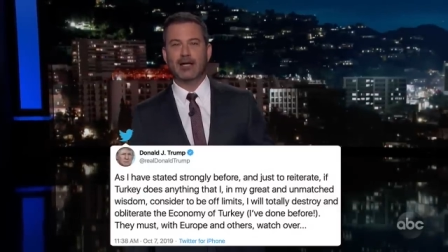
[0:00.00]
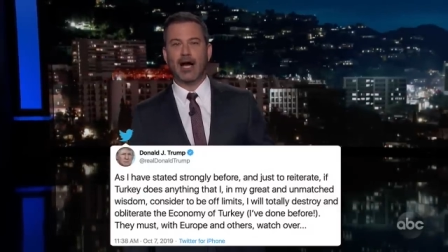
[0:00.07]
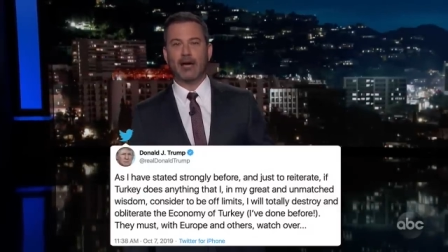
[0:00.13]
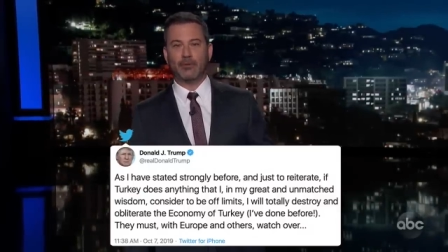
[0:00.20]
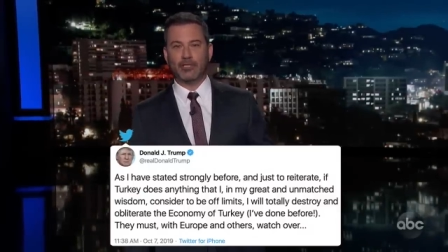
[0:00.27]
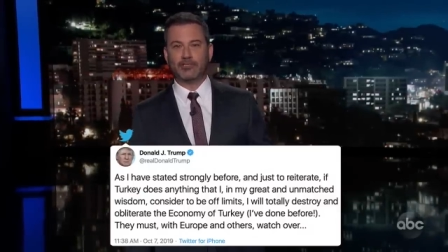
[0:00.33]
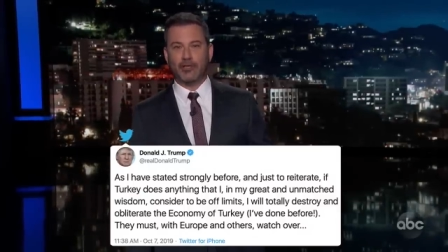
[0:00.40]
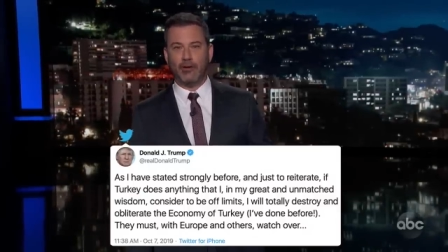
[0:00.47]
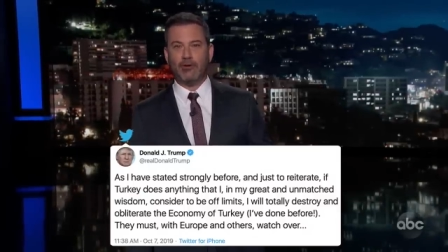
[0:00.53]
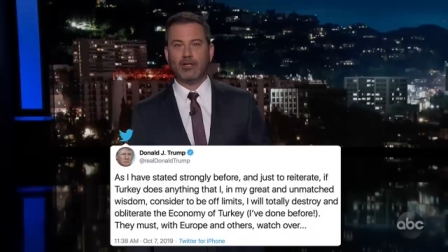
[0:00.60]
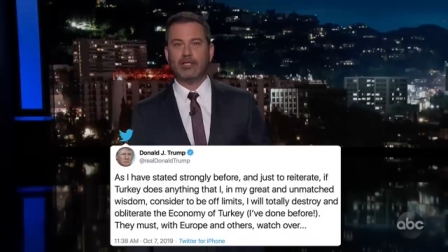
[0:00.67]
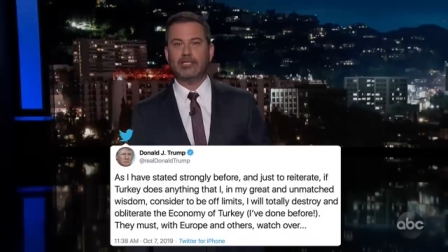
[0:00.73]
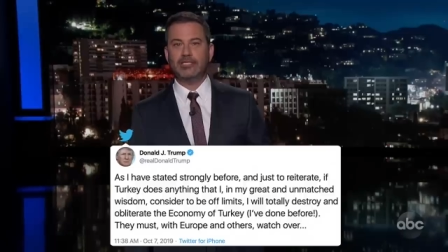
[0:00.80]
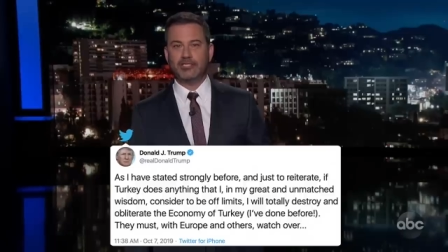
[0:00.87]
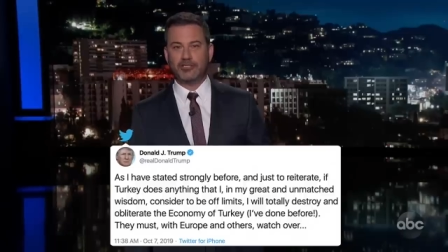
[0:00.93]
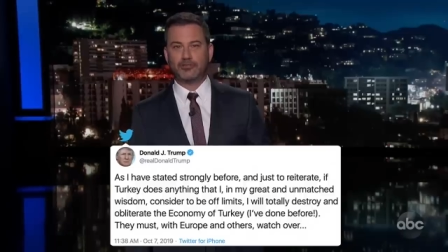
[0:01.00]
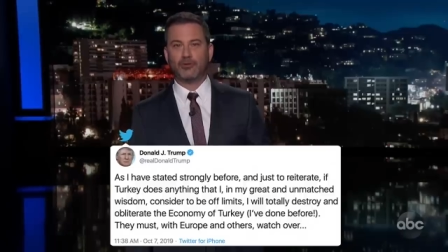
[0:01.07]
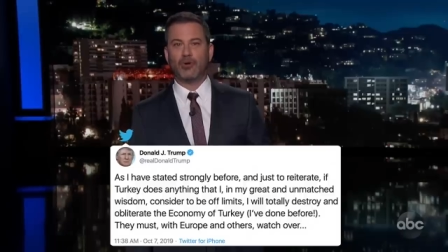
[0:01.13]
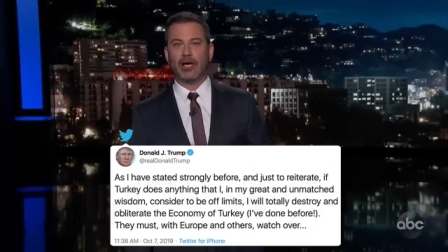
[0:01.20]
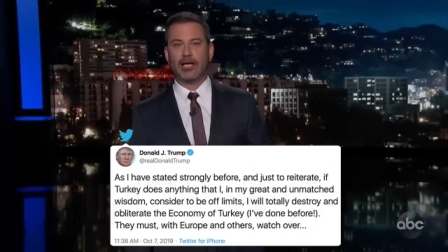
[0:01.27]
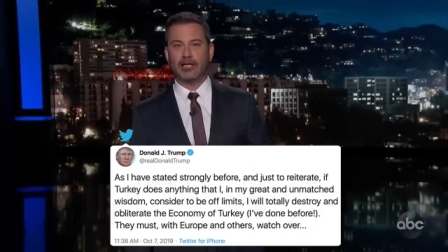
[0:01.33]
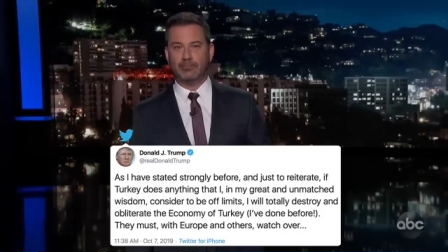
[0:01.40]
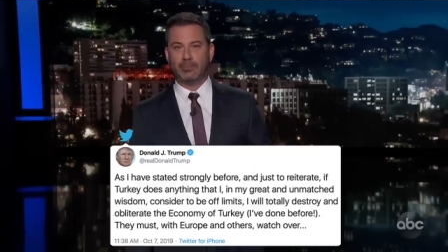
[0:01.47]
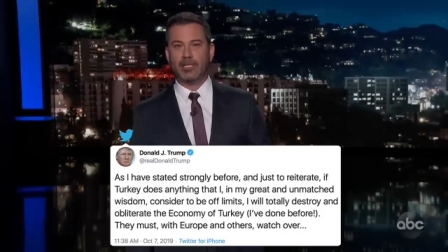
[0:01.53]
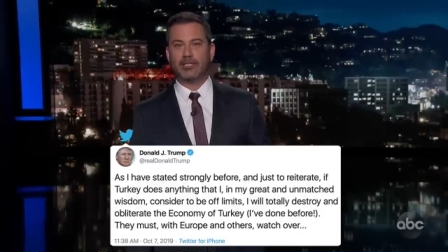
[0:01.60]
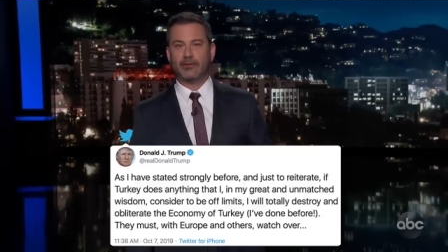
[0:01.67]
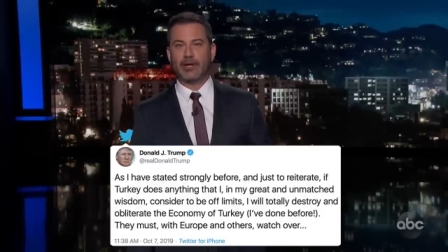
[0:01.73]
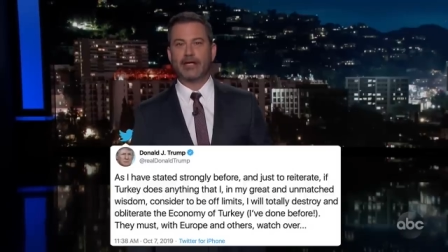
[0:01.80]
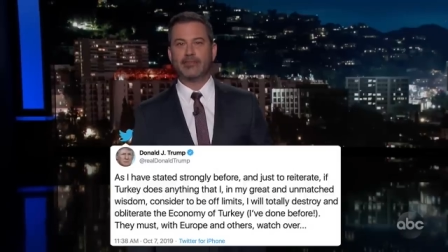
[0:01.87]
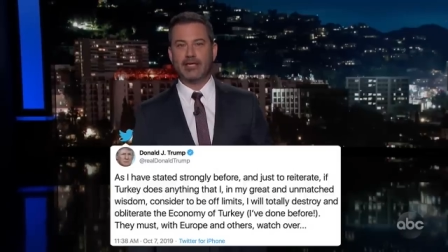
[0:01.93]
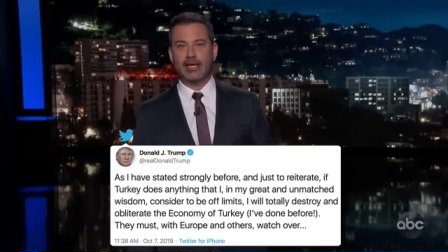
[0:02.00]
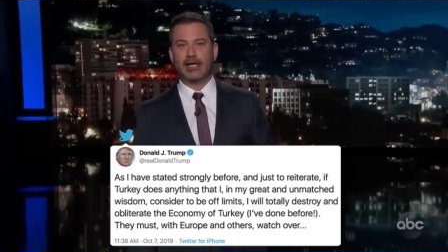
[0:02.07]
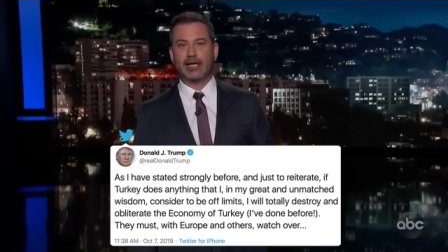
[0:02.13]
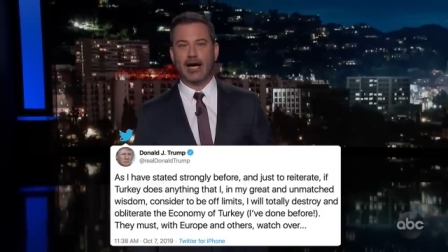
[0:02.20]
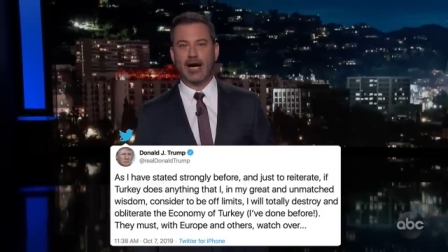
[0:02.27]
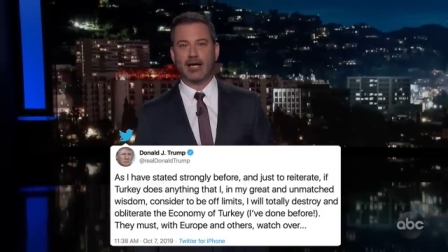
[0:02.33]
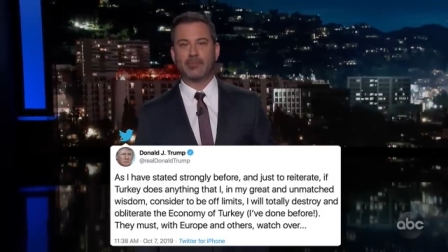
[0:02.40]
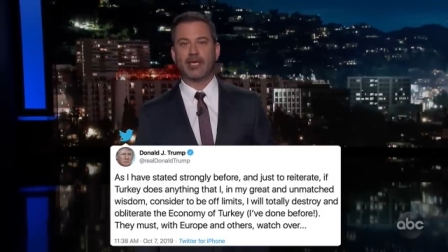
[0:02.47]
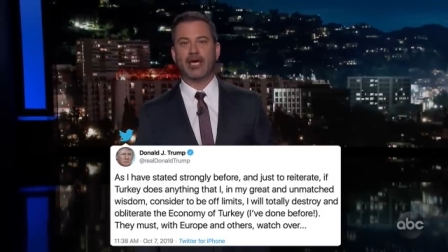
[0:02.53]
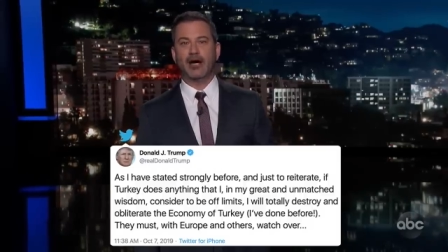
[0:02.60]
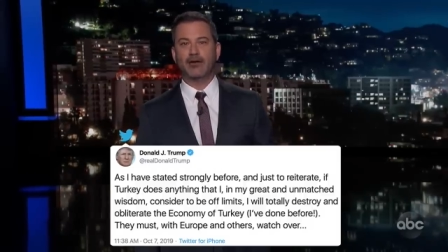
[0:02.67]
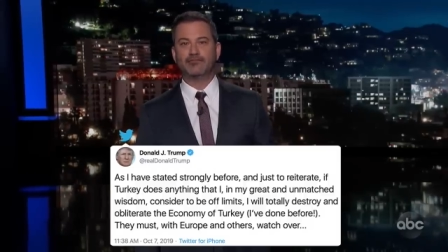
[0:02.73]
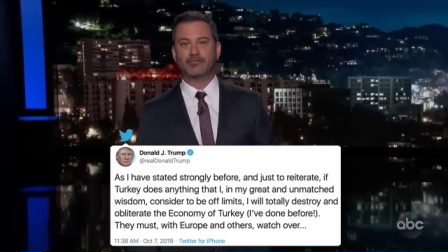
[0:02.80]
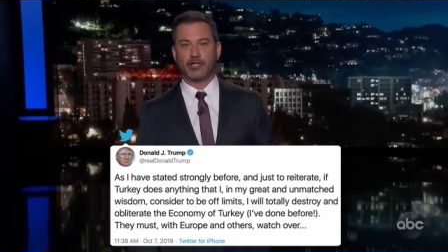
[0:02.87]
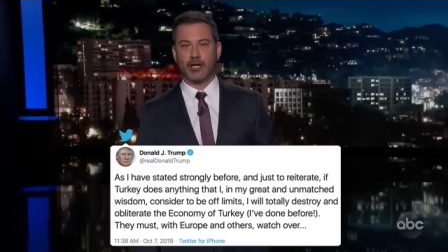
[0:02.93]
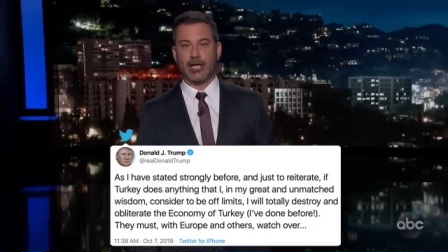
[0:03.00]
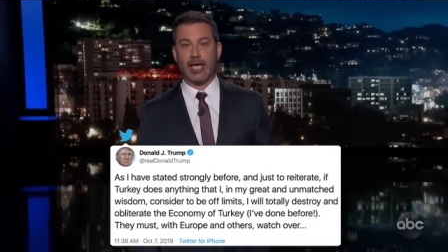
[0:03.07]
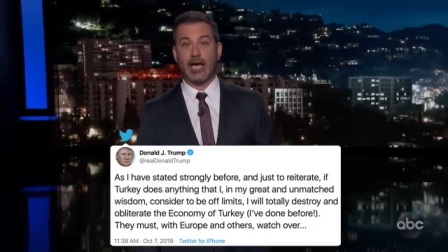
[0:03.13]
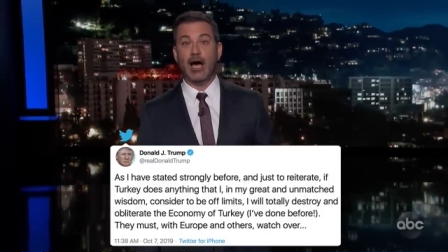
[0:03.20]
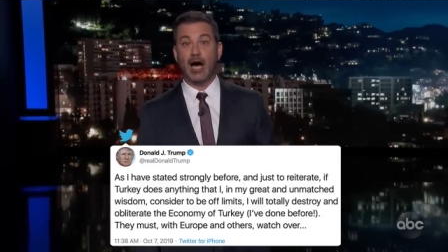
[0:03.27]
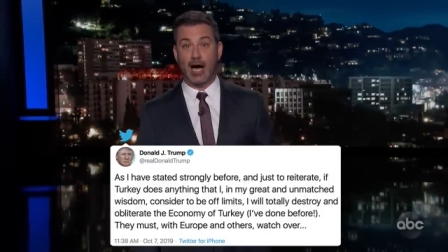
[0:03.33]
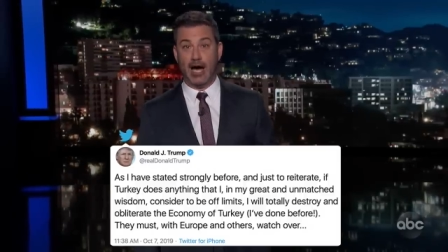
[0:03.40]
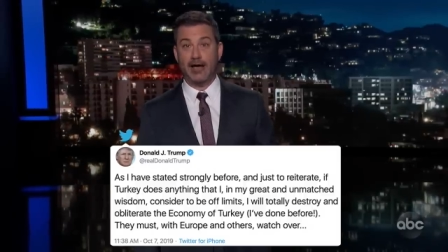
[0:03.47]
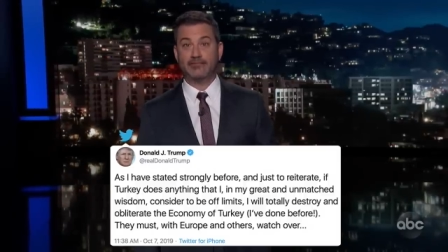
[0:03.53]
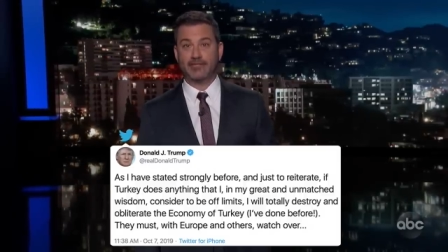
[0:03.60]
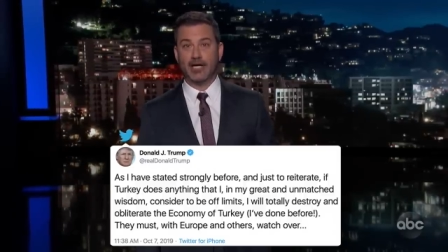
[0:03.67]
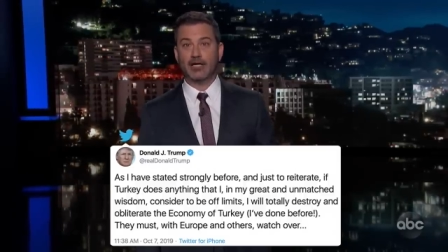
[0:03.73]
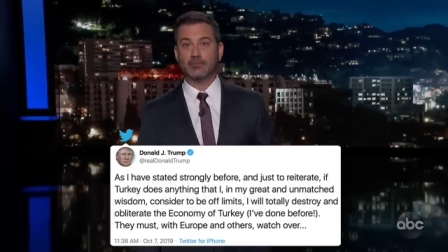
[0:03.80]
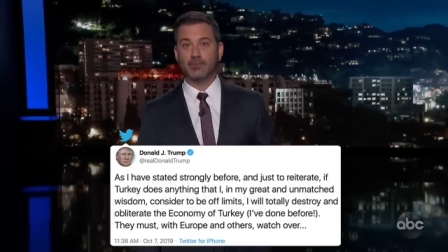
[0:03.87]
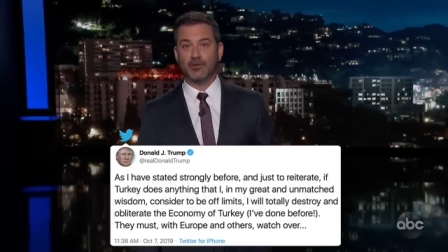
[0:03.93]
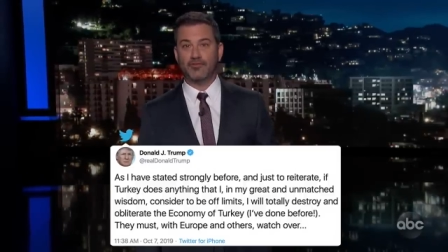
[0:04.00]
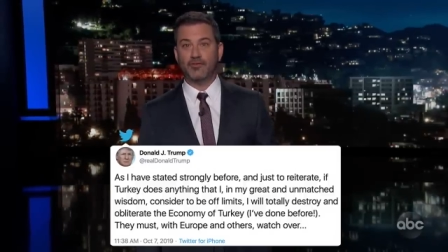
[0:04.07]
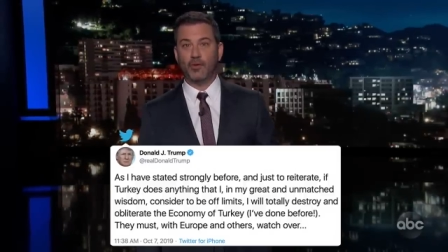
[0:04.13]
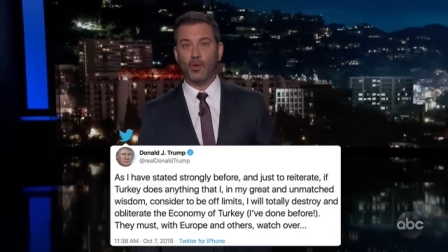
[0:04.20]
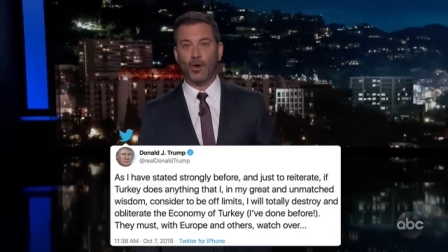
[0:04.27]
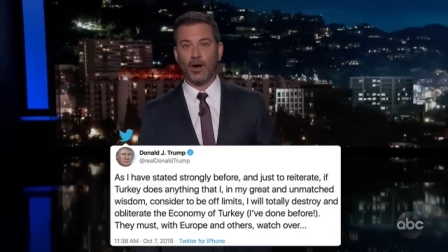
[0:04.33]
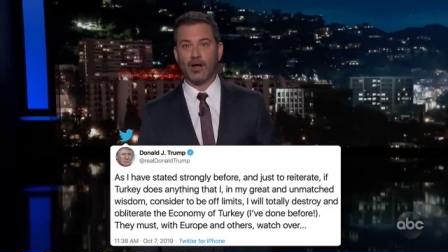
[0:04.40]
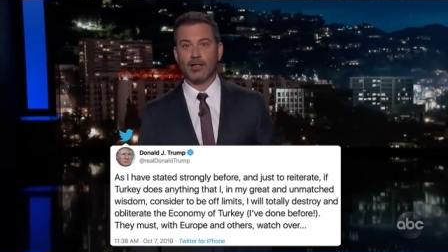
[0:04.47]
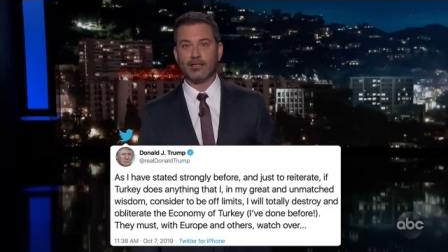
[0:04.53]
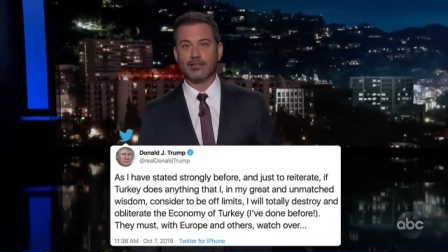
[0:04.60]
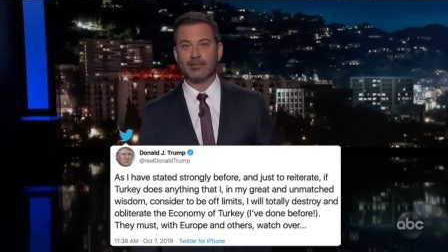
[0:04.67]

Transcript: I will totally destroy and obliterate the economy of Turkey. I've done before.